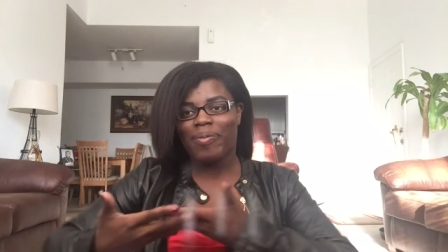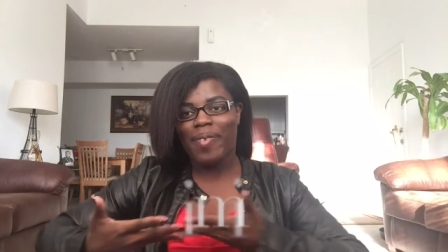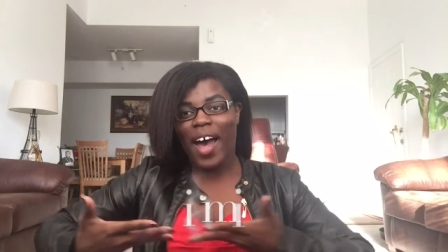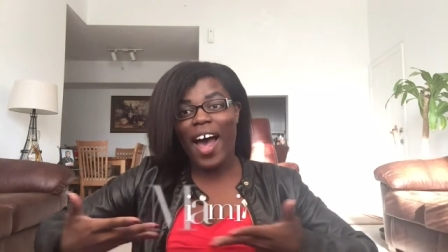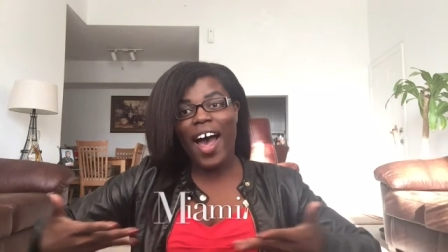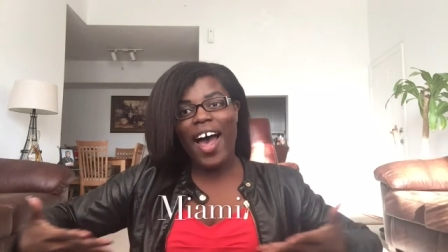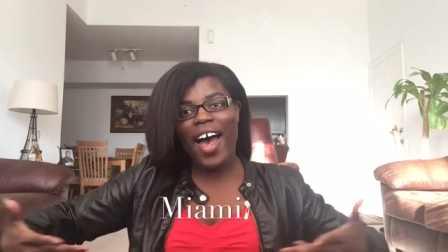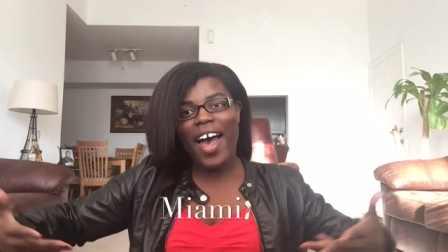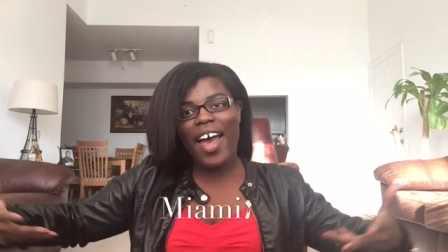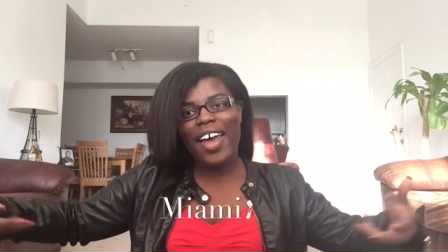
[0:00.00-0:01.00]

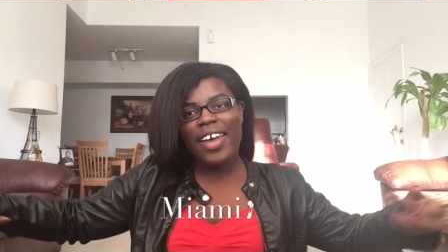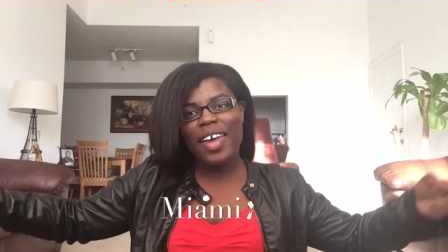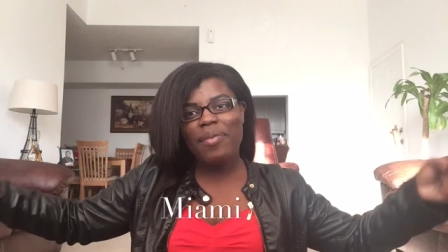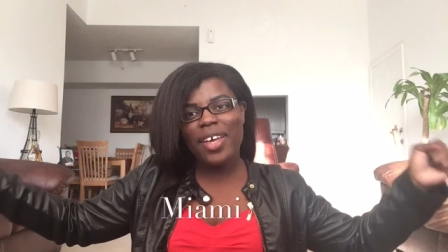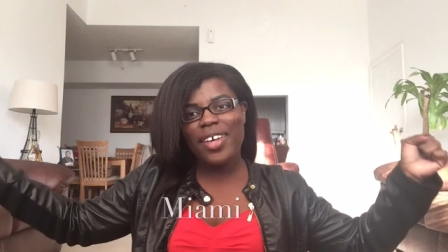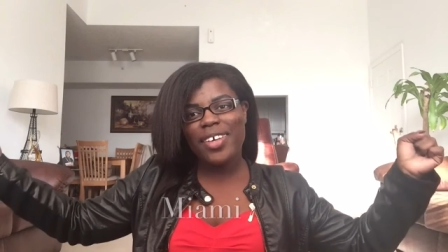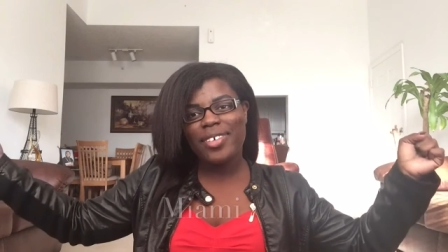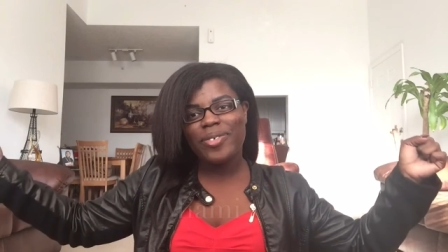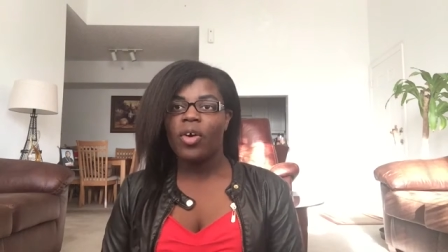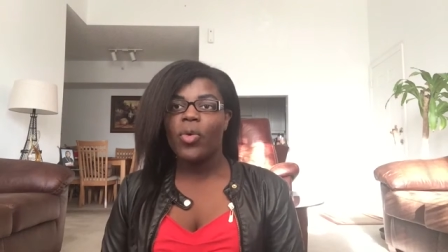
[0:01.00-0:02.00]
Miami.
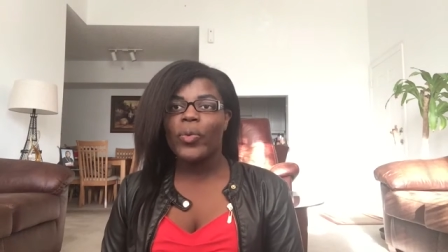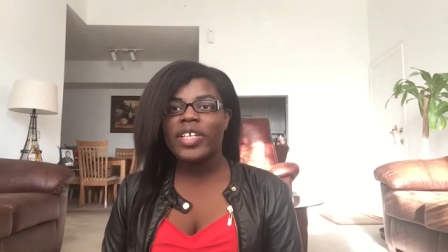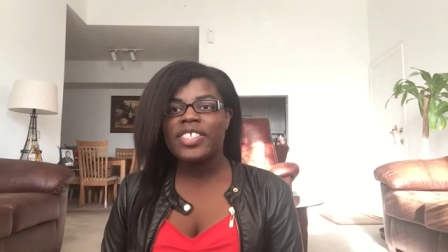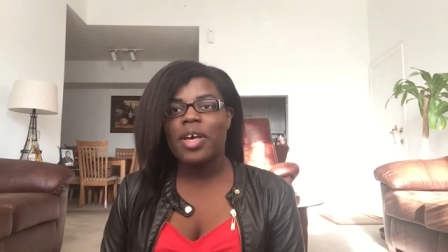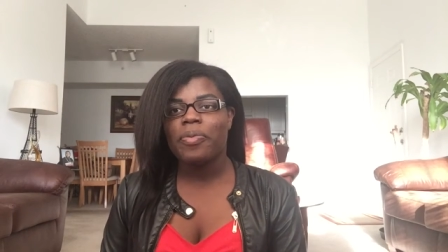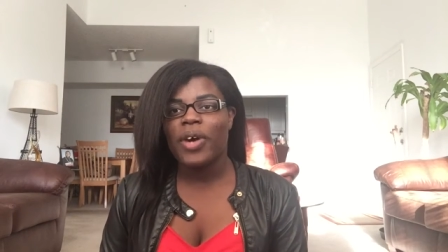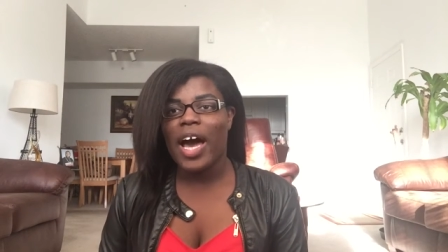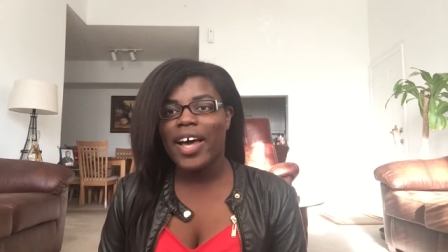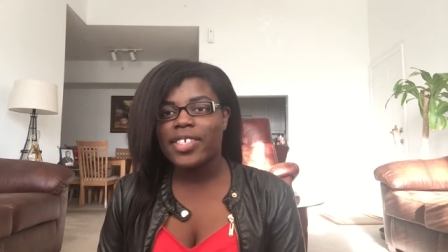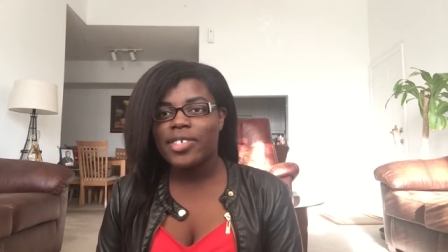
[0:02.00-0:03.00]
What's up, you
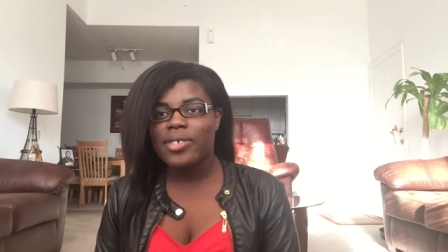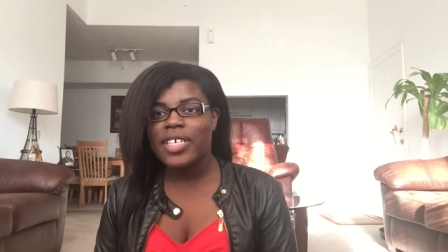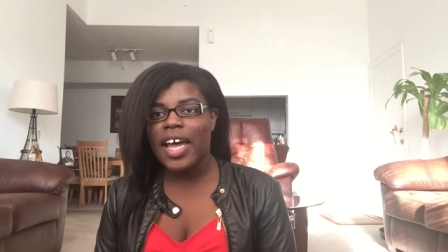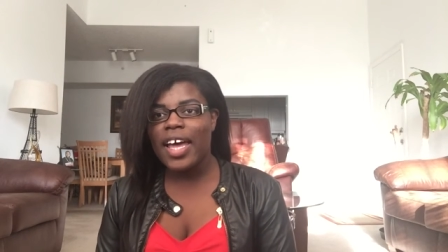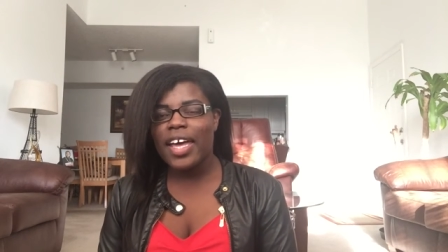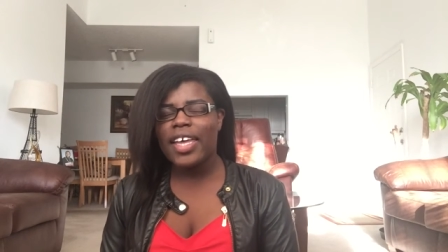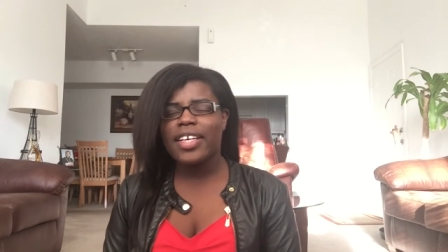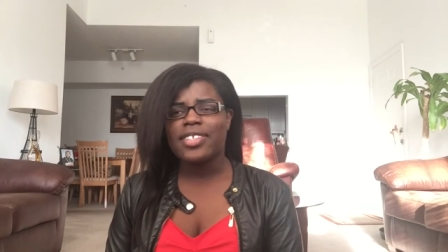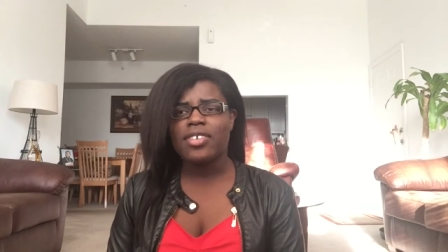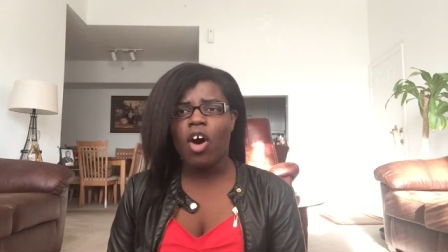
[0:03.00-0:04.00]
guys? So today it
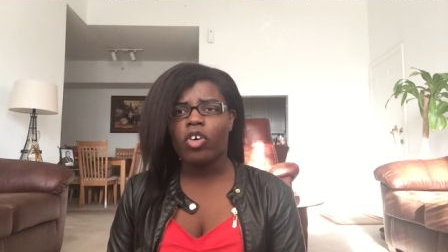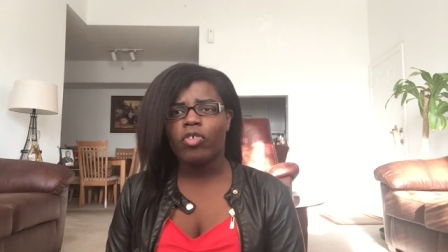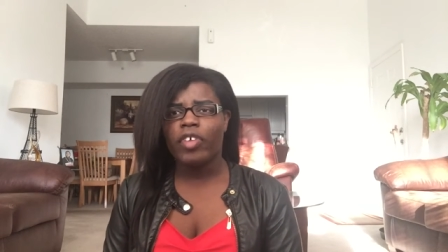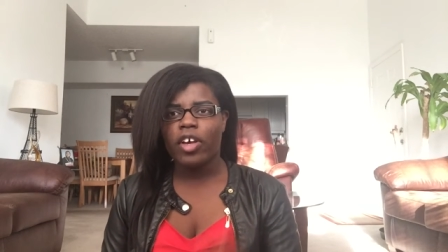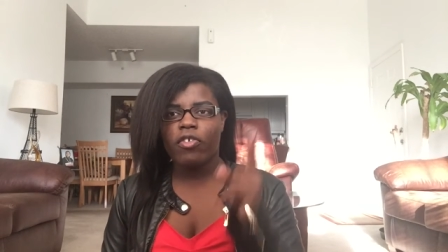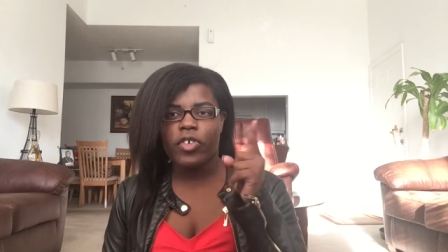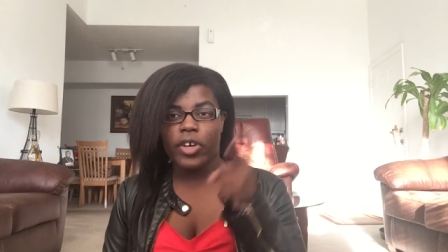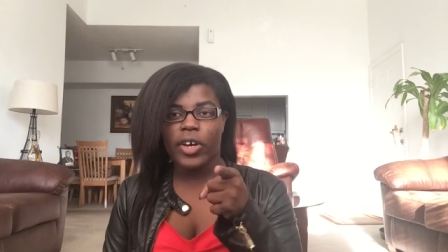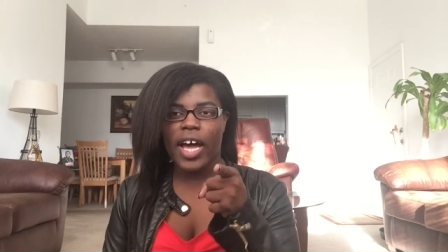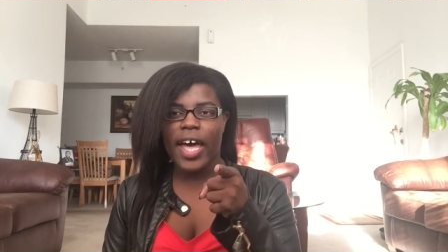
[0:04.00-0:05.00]
is an all new video for
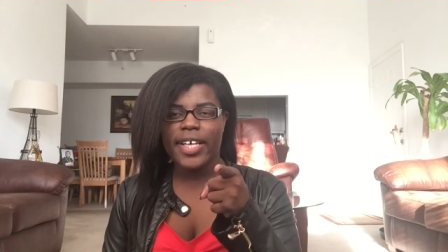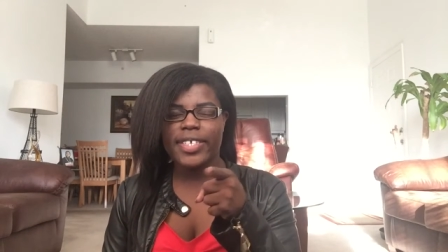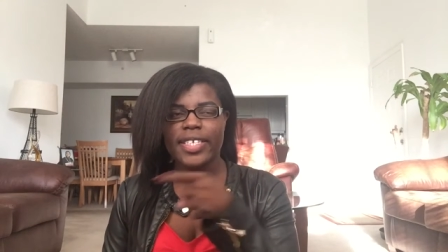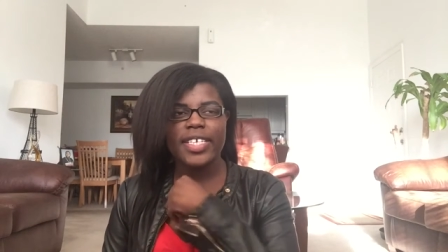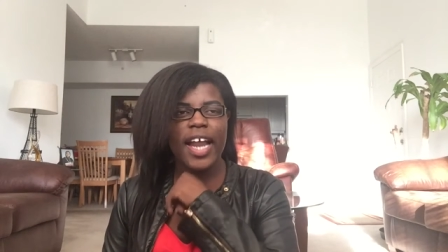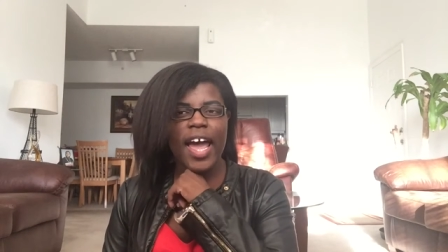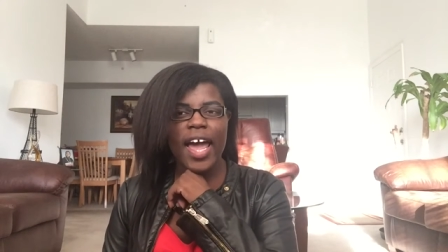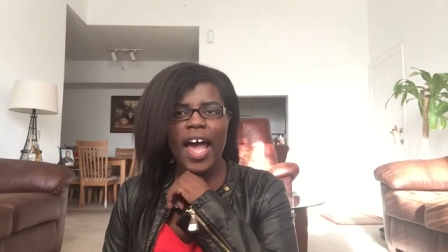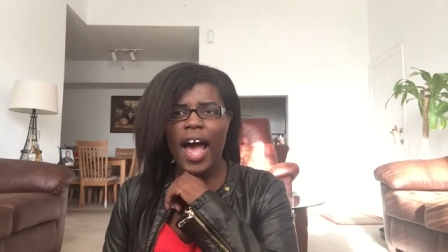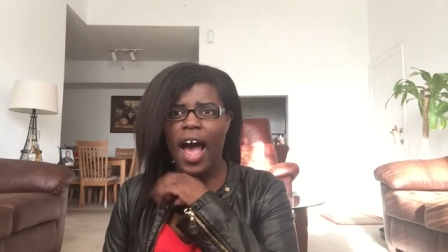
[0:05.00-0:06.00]
you guys, and
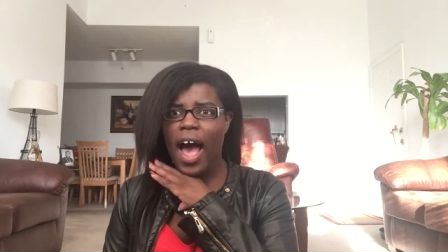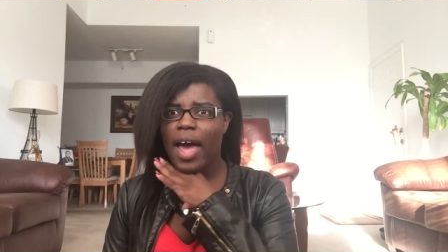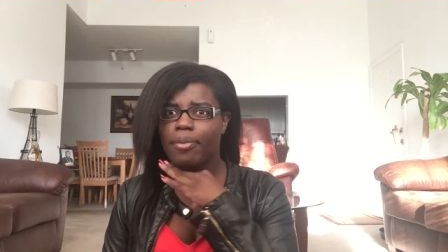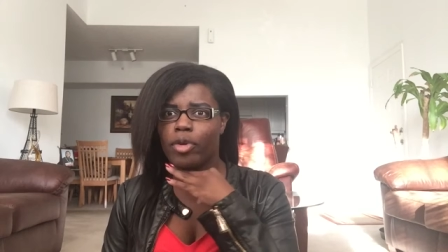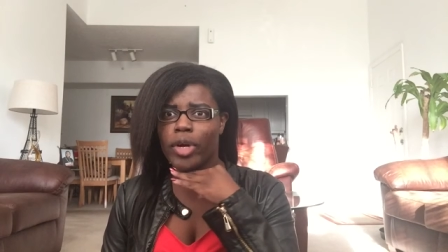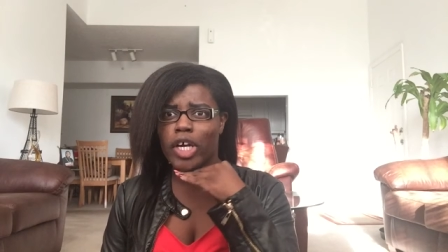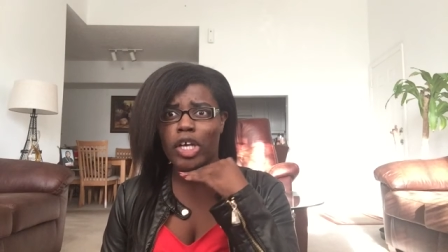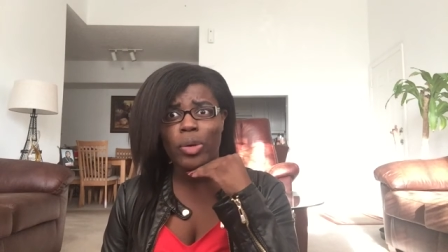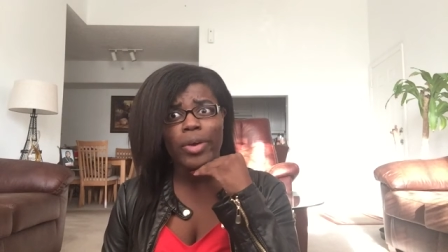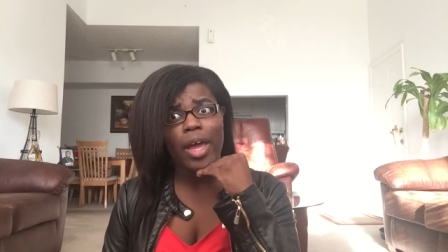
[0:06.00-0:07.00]
today I'm doing
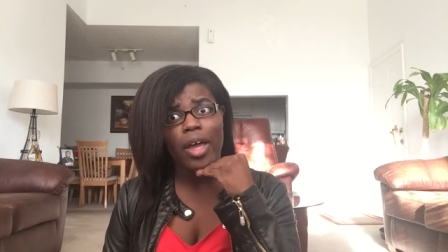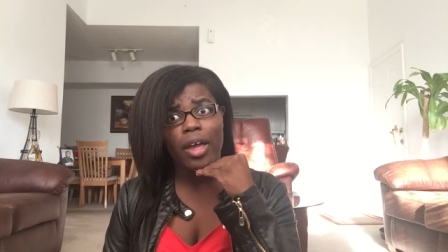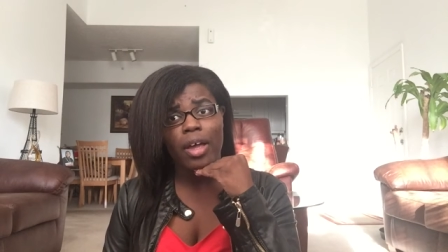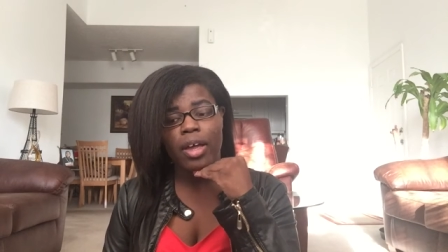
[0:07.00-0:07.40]
Q and A.